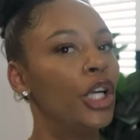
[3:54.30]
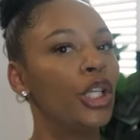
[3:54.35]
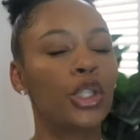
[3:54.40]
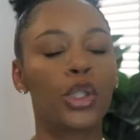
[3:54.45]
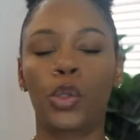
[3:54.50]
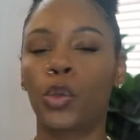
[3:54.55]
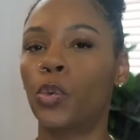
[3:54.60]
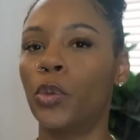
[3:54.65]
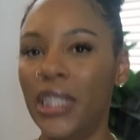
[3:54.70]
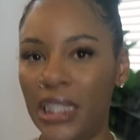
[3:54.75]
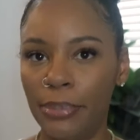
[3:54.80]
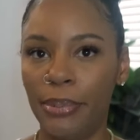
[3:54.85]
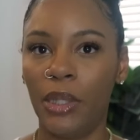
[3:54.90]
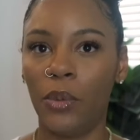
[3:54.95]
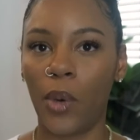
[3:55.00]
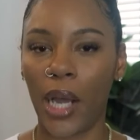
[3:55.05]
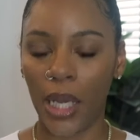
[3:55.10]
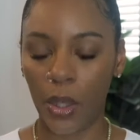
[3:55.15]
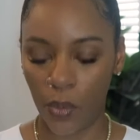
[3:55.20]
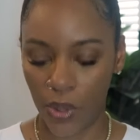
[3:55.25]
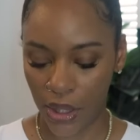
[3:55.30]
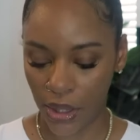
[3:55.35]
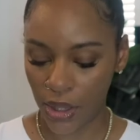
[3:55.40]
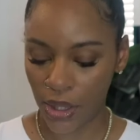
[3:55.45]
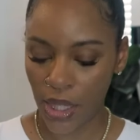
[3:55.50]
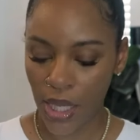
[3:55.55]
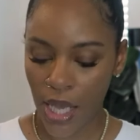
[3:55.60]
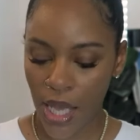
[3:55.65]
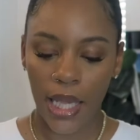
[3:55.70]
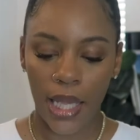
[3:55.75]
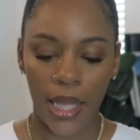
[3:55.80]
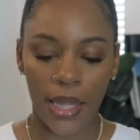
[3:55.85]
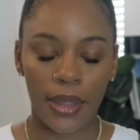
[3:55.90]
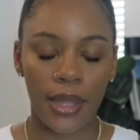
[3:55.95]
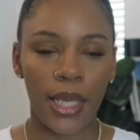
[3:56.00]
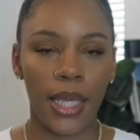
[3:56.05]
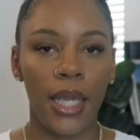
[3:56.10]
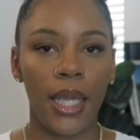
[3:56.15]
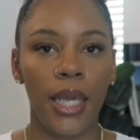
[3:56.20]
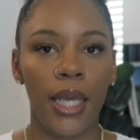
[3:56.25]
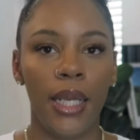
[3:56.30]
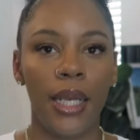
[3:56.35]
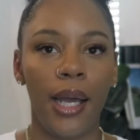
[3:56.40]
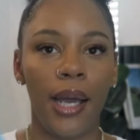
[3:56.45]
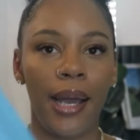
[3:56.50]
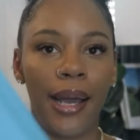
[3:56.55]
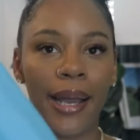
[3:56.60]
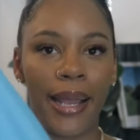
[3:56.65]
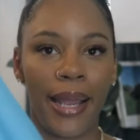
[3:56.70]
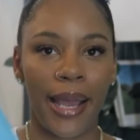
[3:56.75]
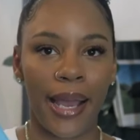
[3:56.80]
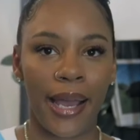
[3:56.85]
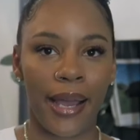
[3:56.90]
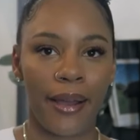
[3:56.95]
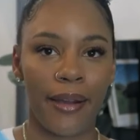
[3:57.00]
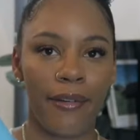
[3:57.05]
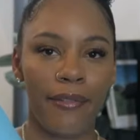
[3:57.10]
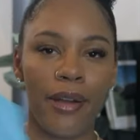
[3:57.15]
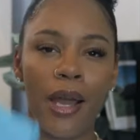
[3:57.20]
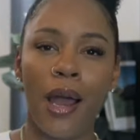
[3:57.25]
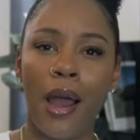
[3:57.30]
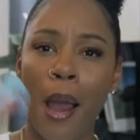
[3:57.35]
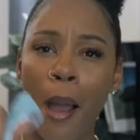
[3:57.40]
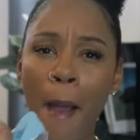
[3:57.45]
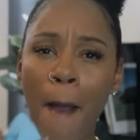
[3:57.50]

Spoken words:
crispy white one. And then I have